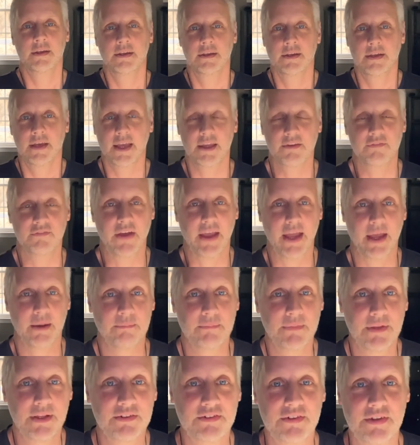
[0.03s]
Hey
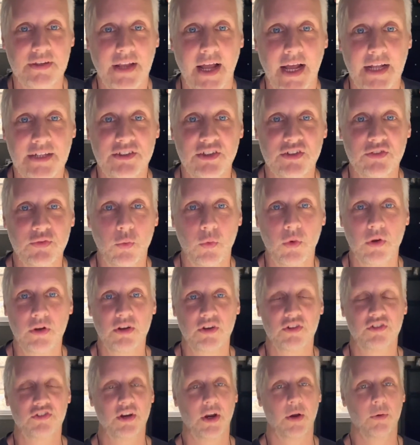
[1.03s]
fam, listen, I just wanted
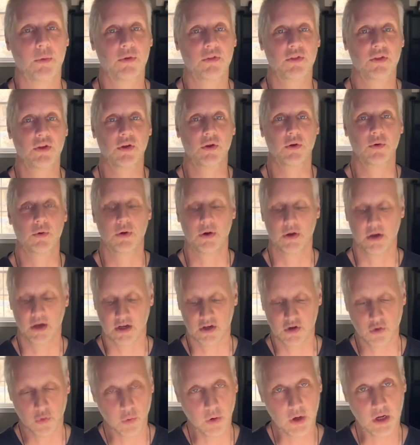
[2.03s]
to share with you a
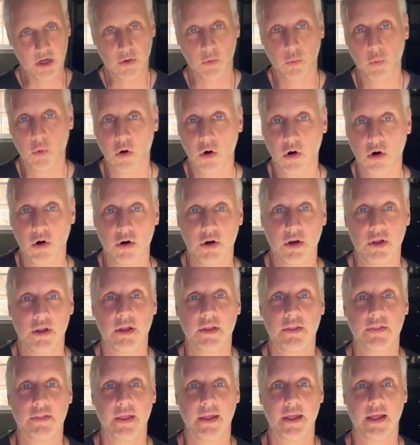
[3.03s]
quick word
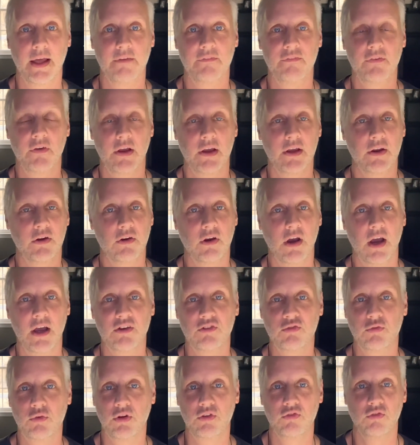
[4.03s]
that I feel like
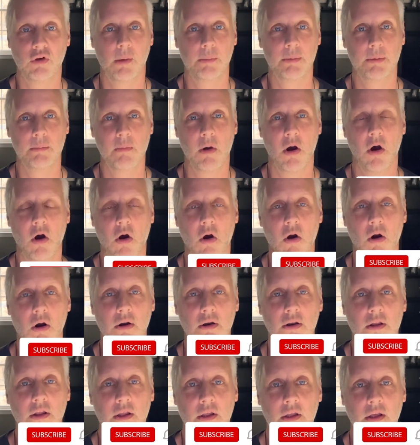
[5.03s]
God's really dropped in my
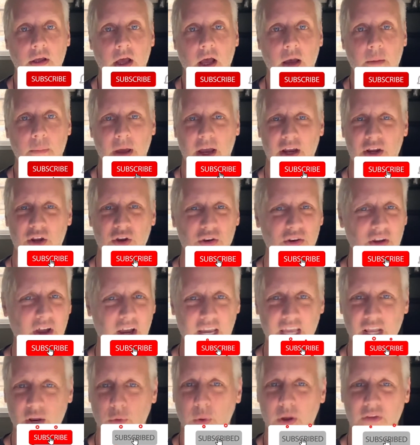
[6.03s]
heart. I could
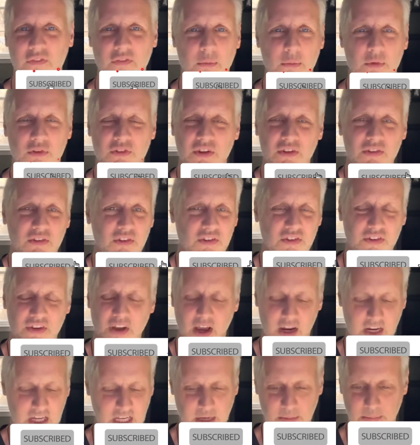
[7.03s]
not get away from this. This is
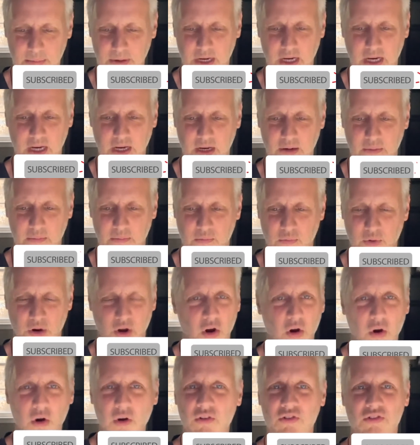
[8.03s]
not going to be
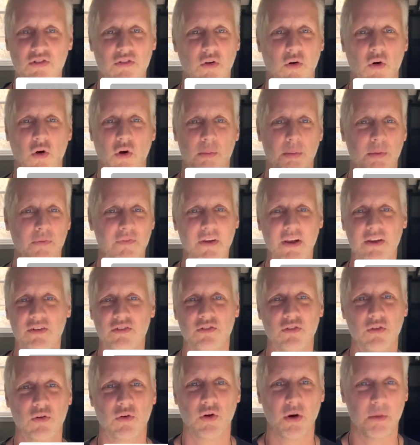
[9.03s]
rehearsed or
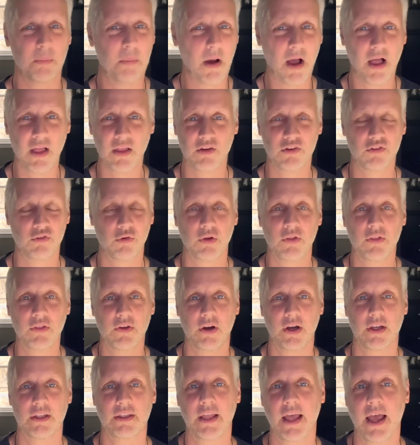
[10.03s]
professional or polished or anything
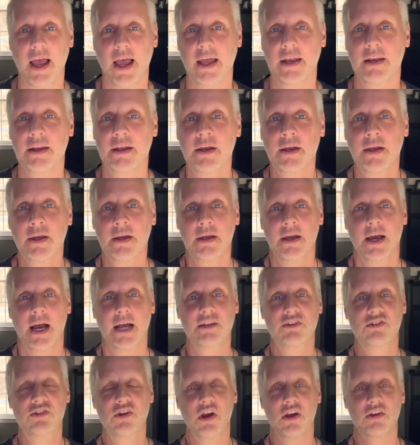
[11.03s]
like that. I
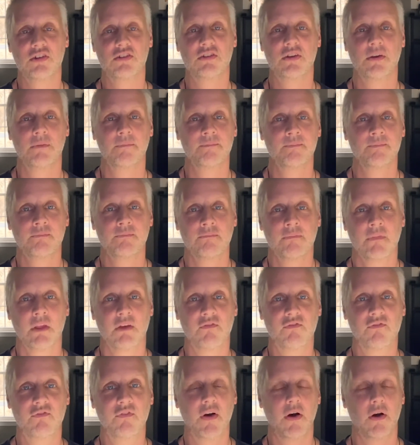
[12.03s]
just
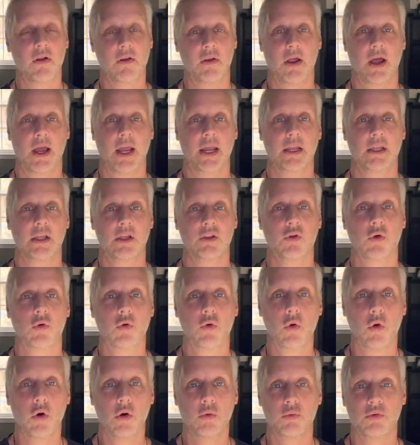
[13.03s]
felt like the
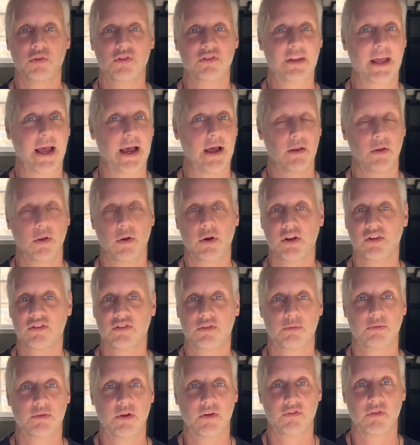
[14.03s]
Lord was downloading
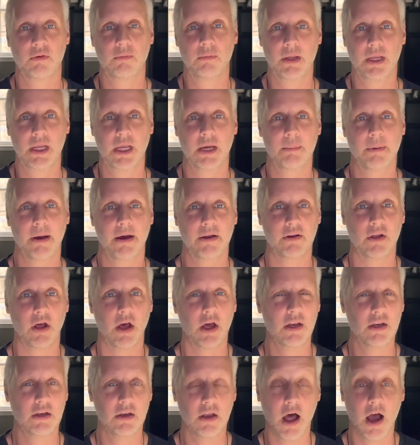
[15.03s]
some stuff to me about
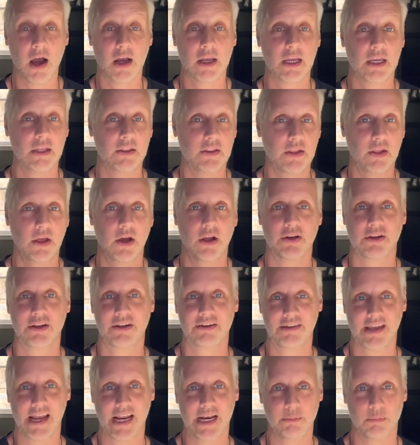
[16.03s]
unlocking the
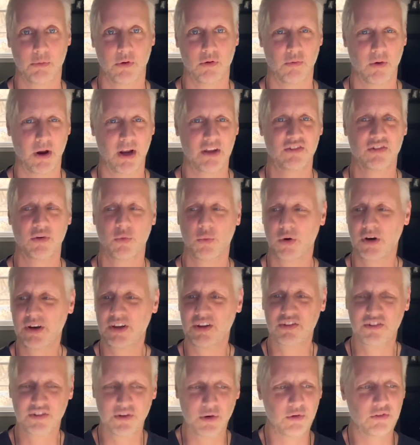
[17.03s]
uncontainable, right? So we're in
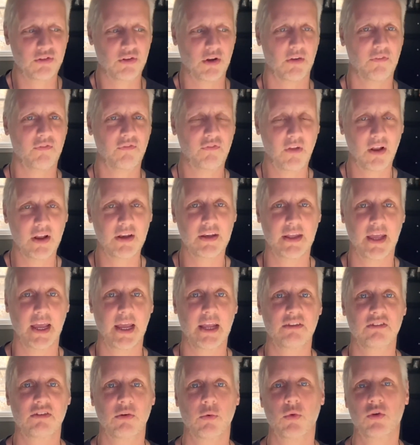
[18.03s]
this series called
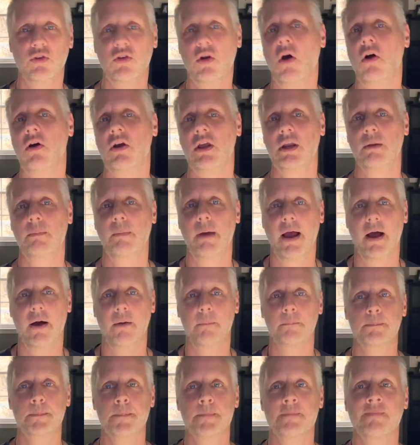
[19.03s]
Floodgates, and we're talking
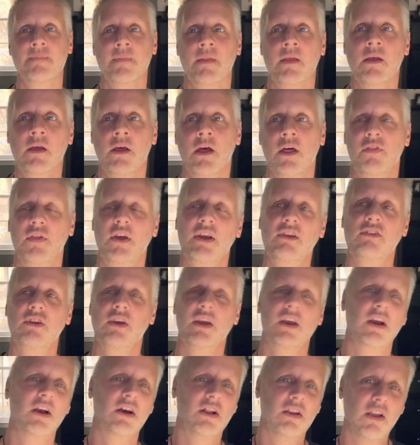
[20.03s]
about things that
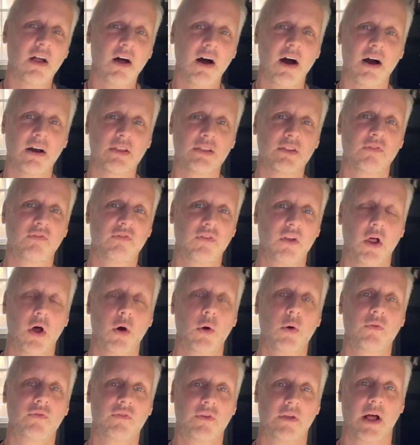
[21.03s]
can clog the
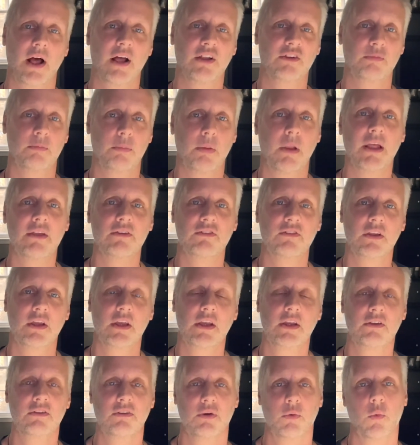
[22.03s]
flow of God's
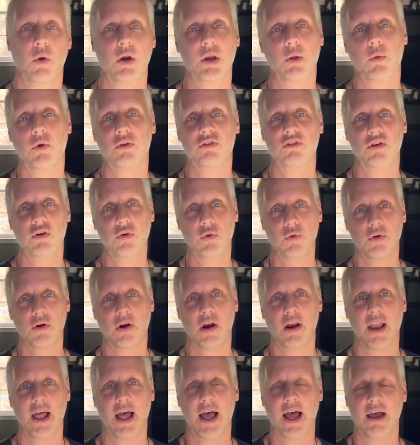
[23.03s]
blessings and what He wants to do in
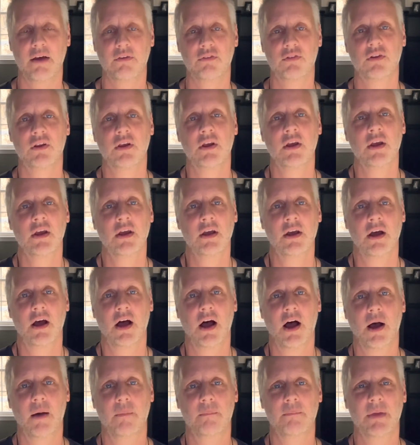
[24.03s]
our lives.
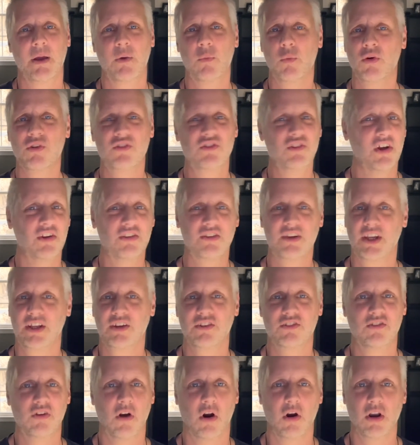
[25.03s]
And we're just getting
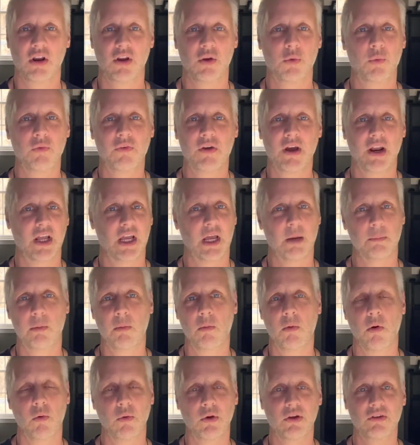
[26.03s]
started, and we've got a couple
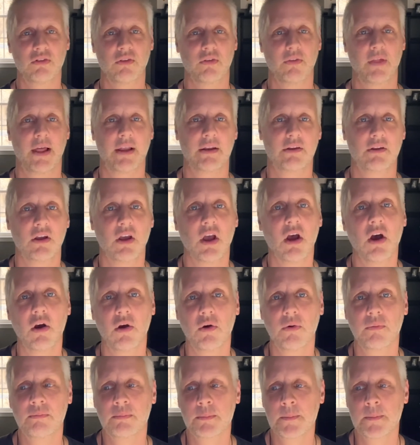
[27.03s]
more weeks of that to go.